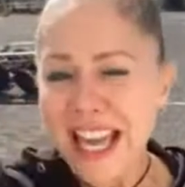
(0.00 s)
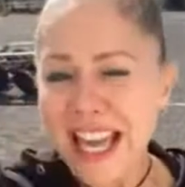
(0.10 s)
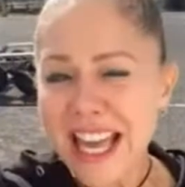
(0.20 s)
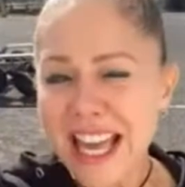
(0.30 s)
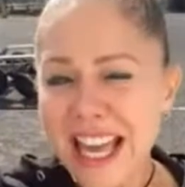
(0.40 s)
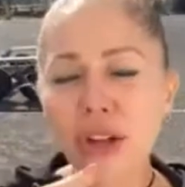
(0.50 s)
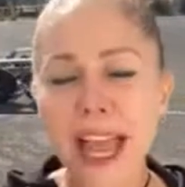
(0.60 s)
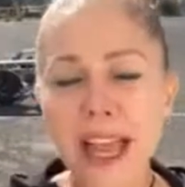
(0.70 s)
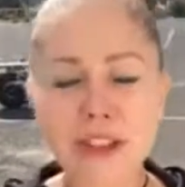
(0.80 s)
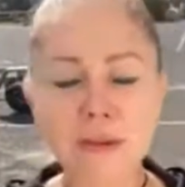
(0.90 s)
Scroll
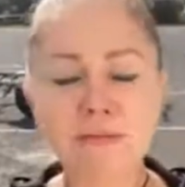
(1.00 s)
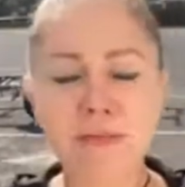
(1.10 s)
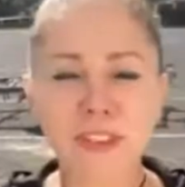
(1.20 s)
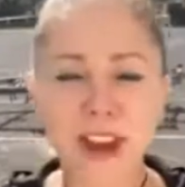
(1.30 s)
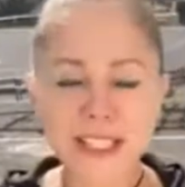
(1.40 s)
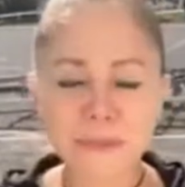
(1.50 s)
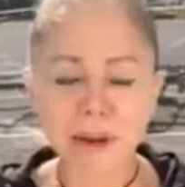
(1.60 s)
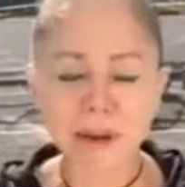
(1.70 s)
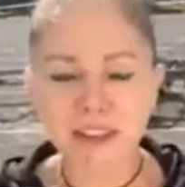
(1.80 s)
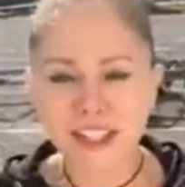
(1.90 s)
down to find the
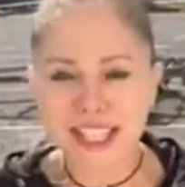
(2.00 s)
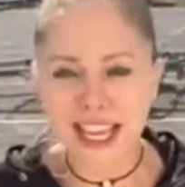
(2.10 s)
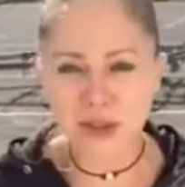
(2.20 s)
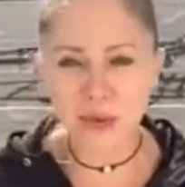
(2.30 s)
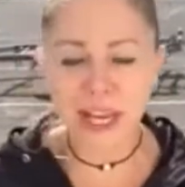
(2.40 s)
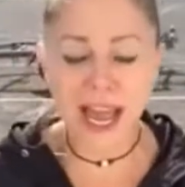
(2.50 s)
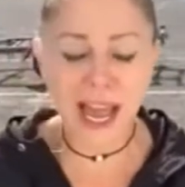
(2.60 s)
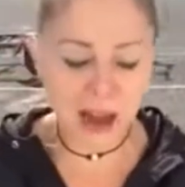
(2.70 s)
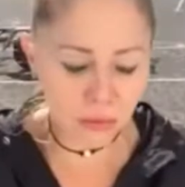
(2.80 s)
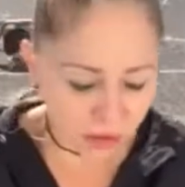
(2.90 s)
previous days. We
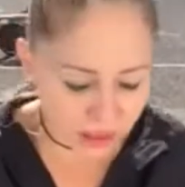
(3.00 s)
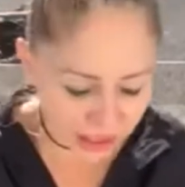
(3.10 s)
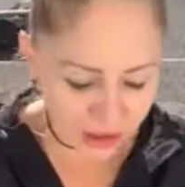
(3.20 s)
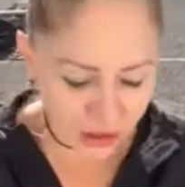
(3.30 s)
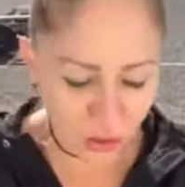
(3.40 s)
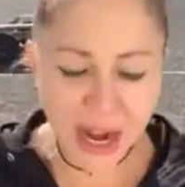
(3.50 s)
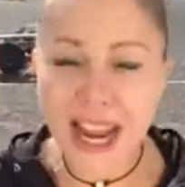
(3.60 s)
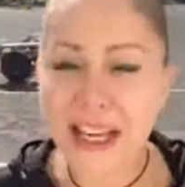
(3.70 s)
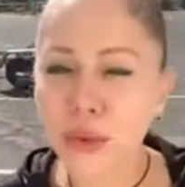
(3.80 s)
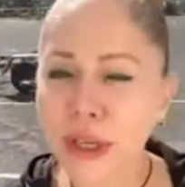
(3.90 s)
had a really good one
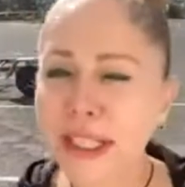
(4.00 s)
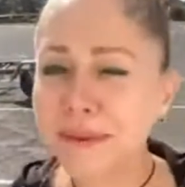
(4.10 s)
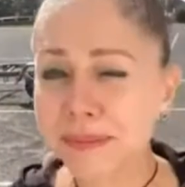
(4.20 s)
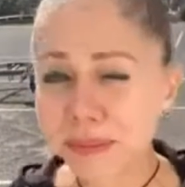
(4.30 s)
last week